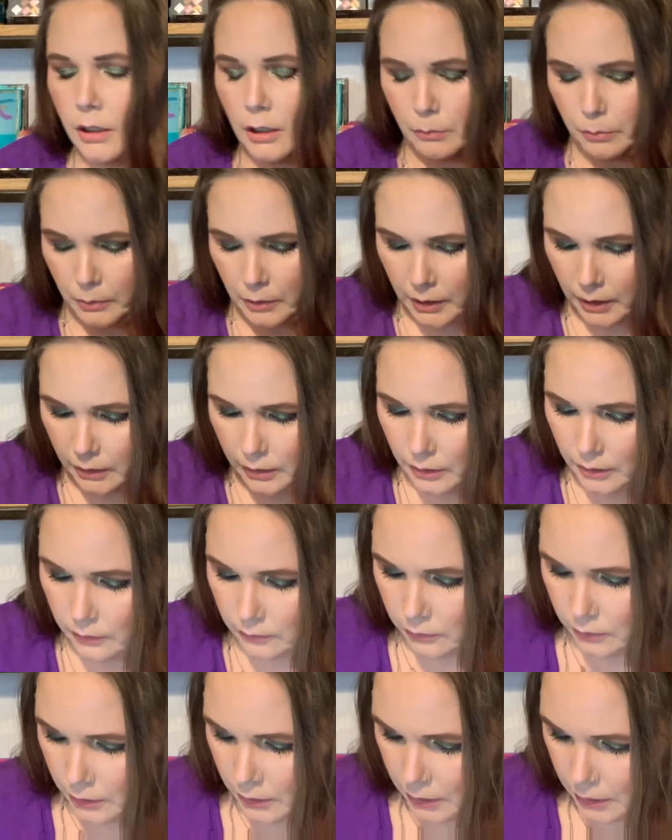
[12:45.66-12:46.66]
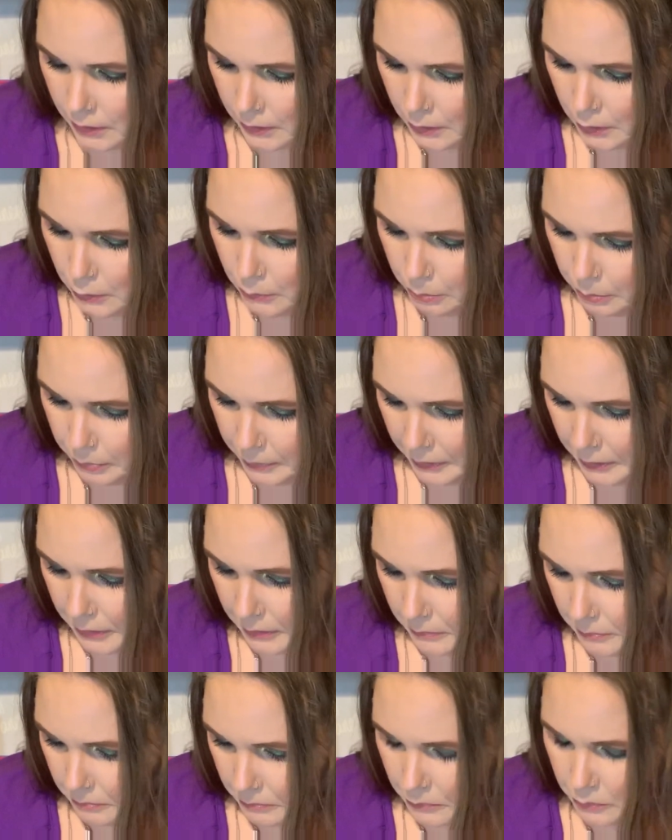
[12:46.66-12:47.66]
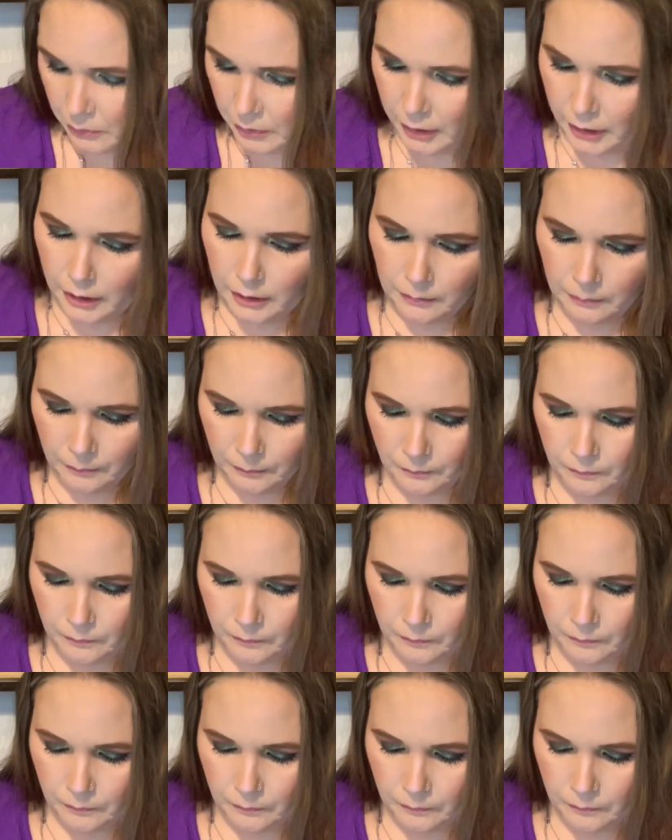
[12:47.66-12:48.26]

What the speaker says: that product. But, okay.